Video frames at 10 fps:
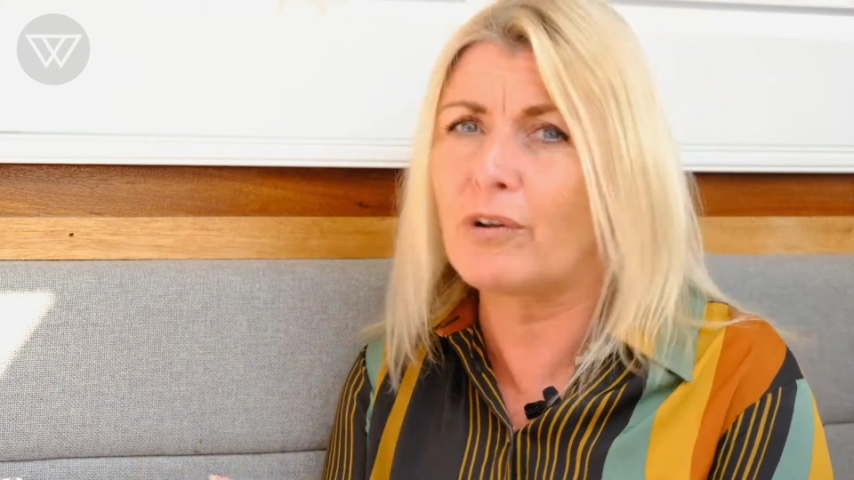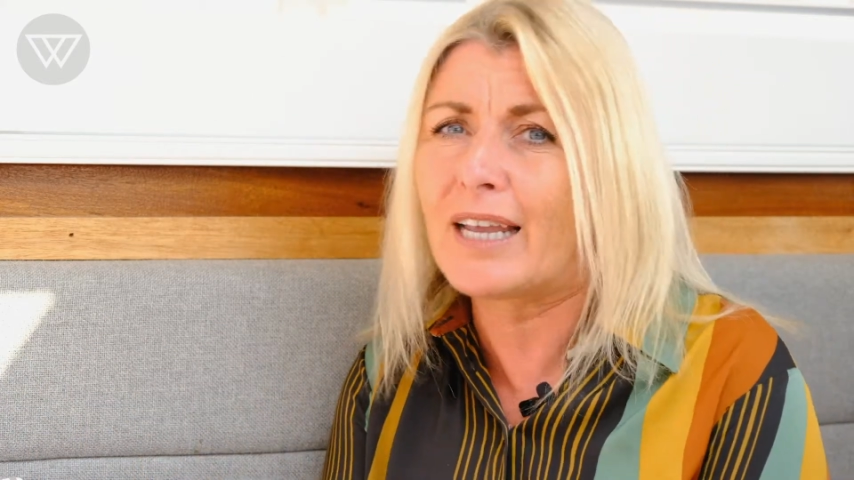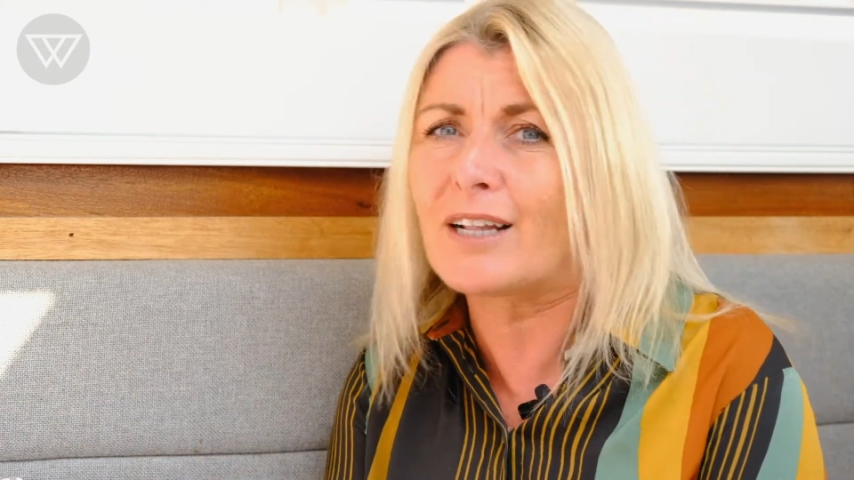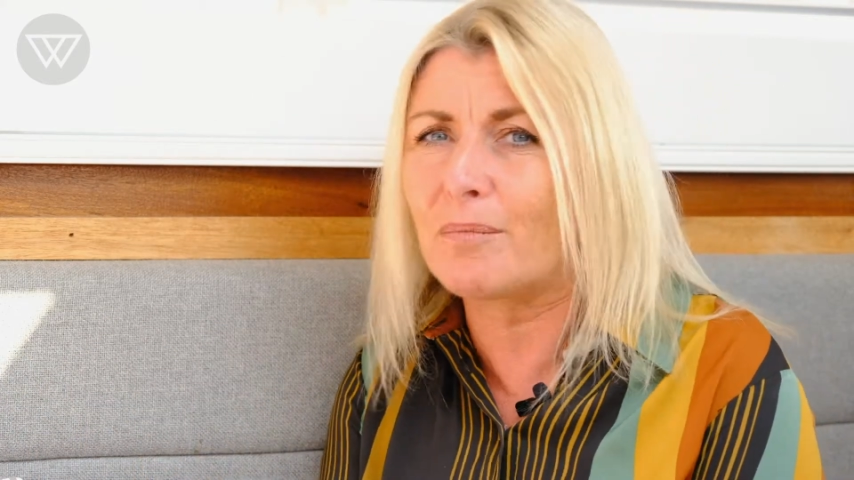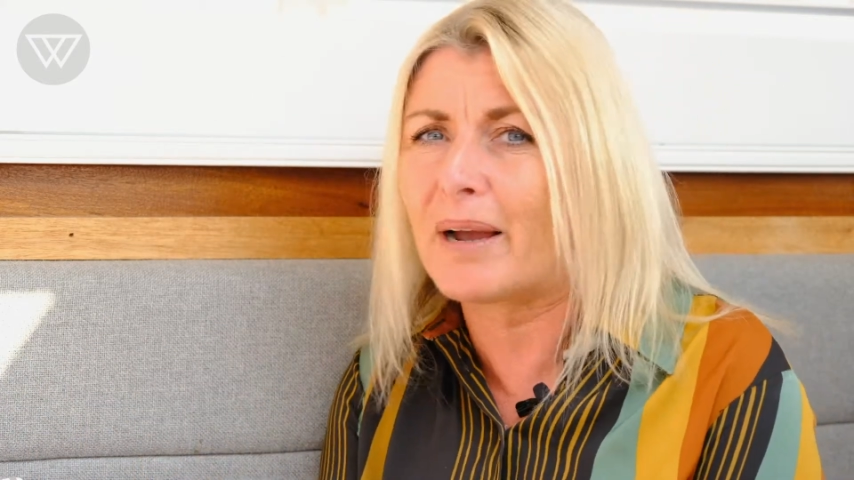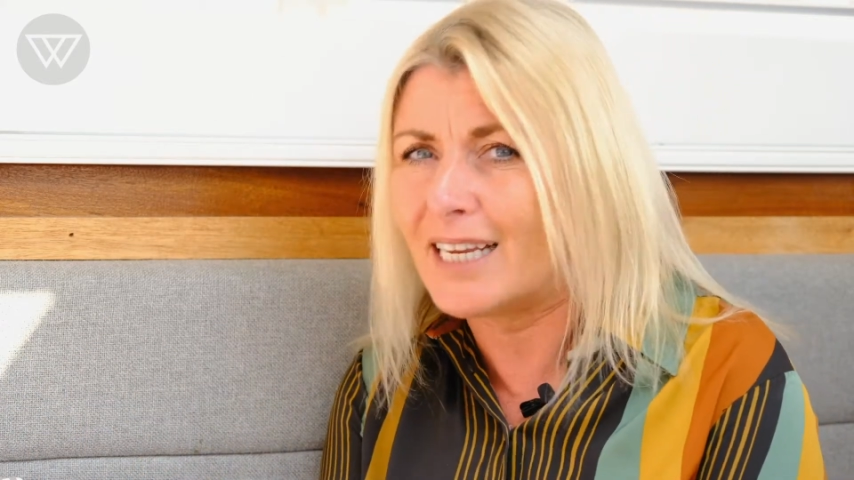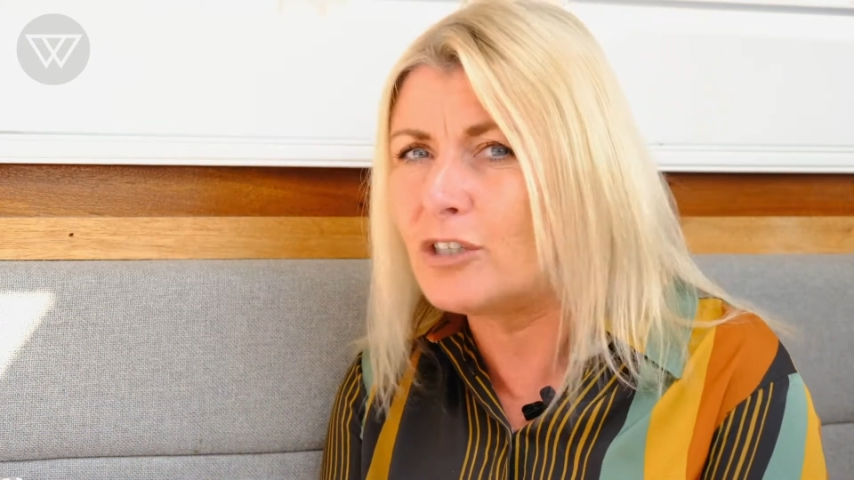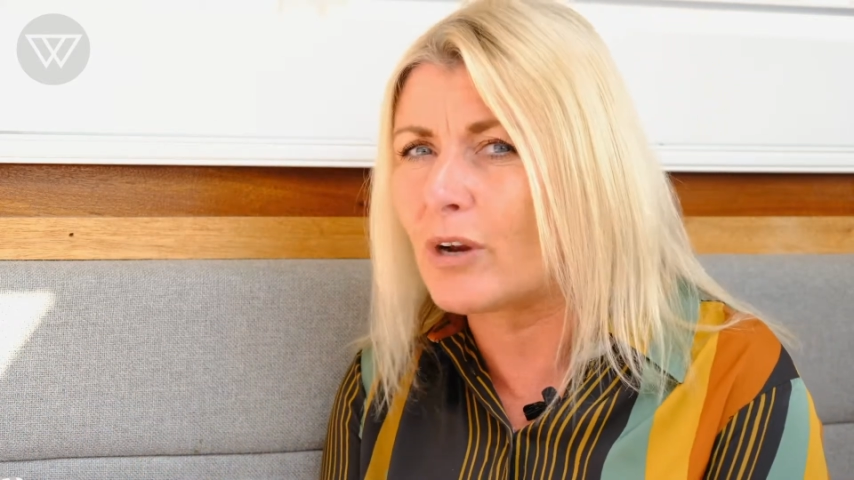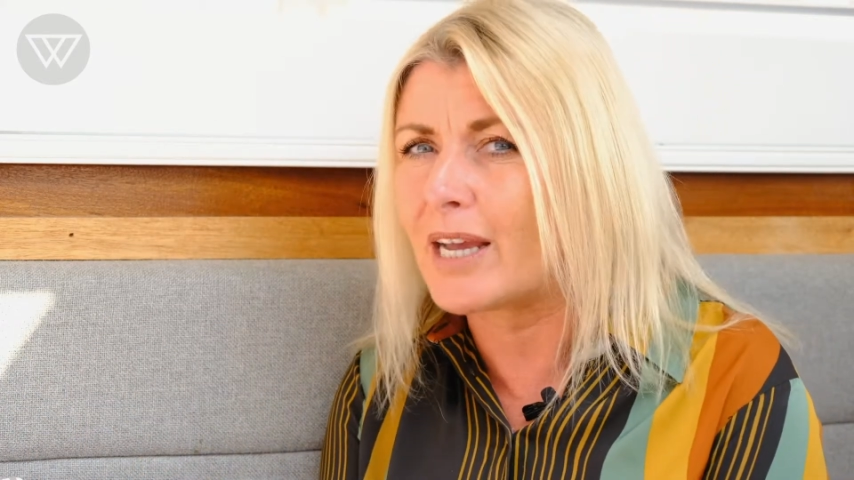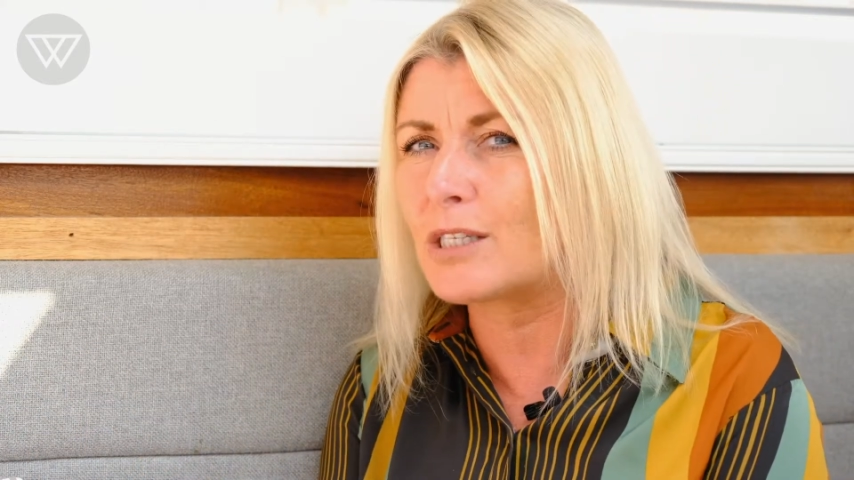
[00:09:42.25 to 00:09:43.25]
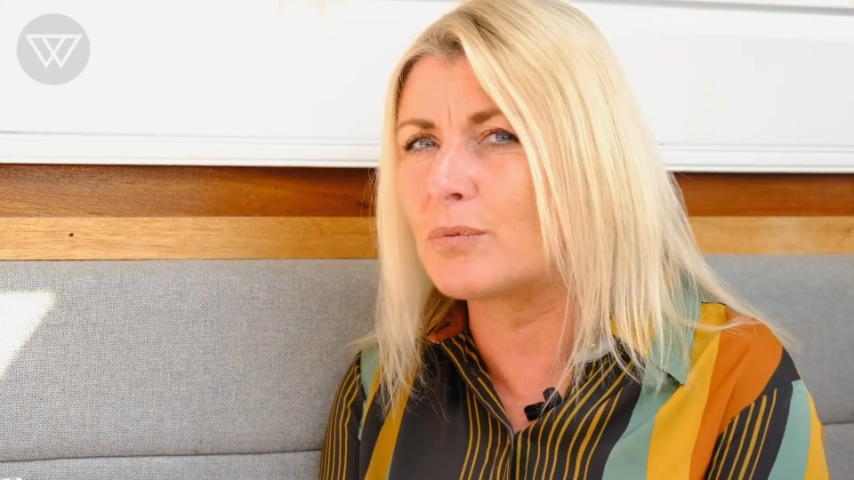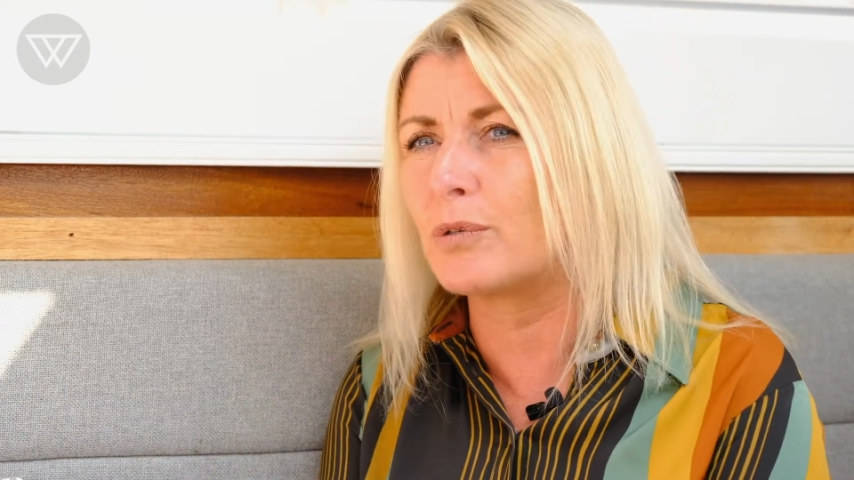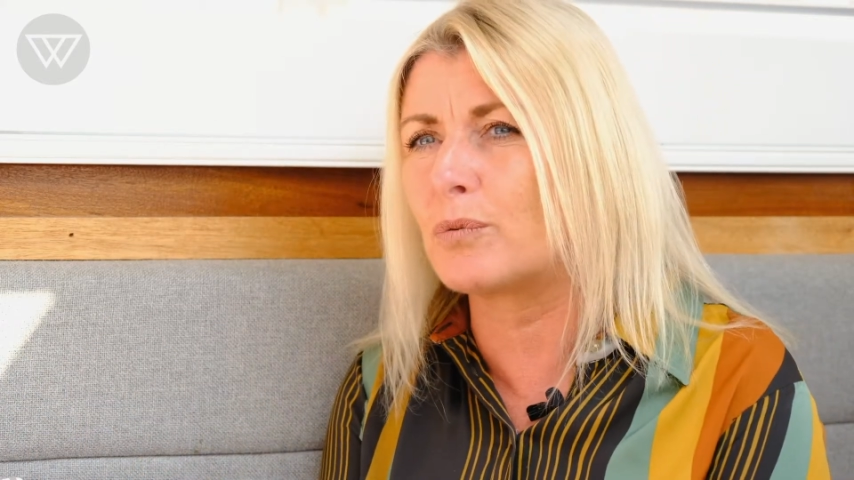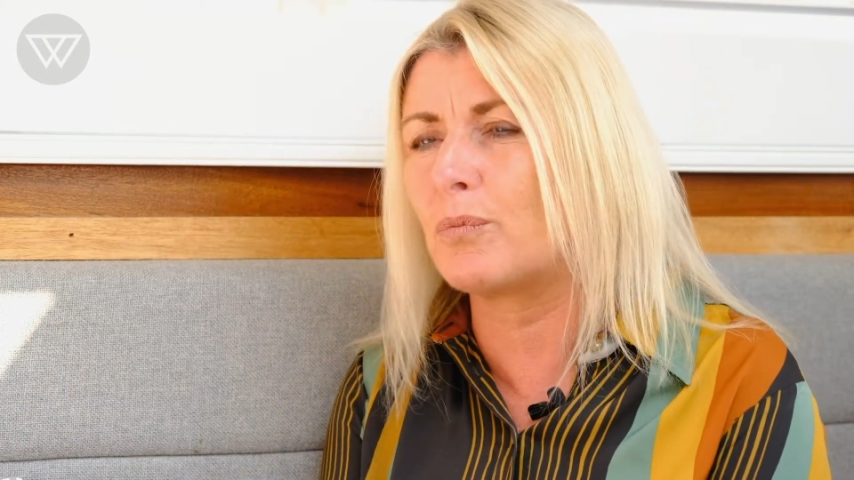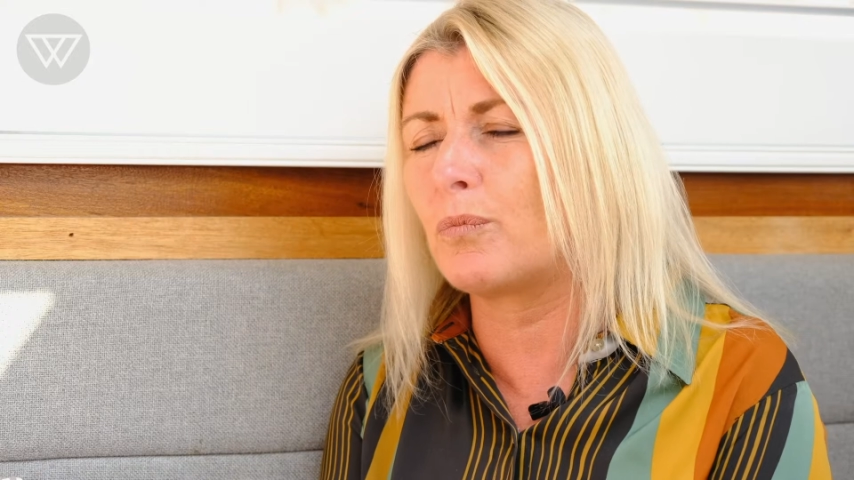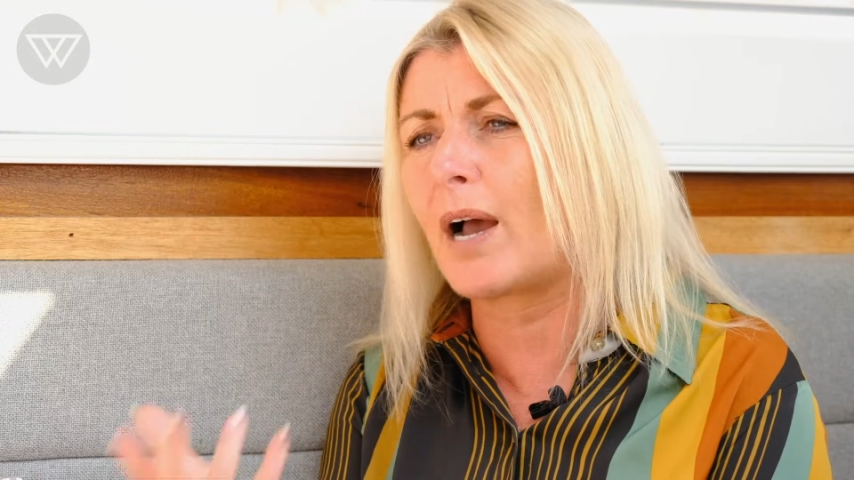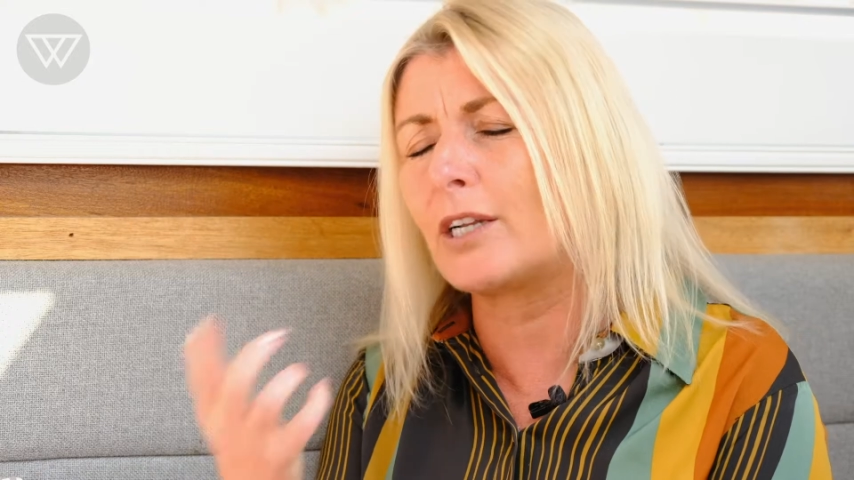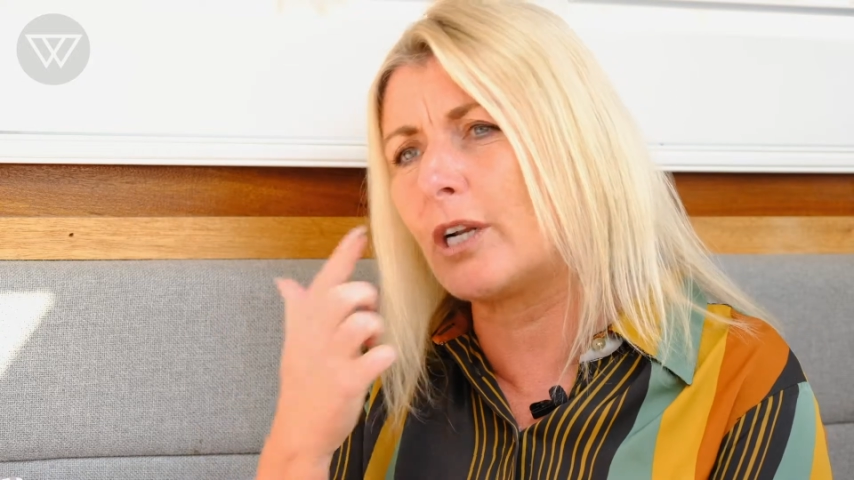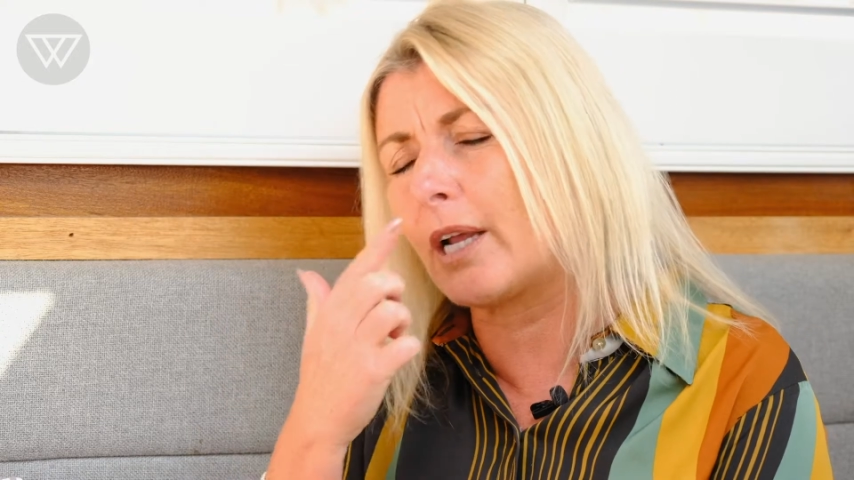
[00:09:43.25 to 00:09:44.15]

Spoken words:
kindled my interest was actually,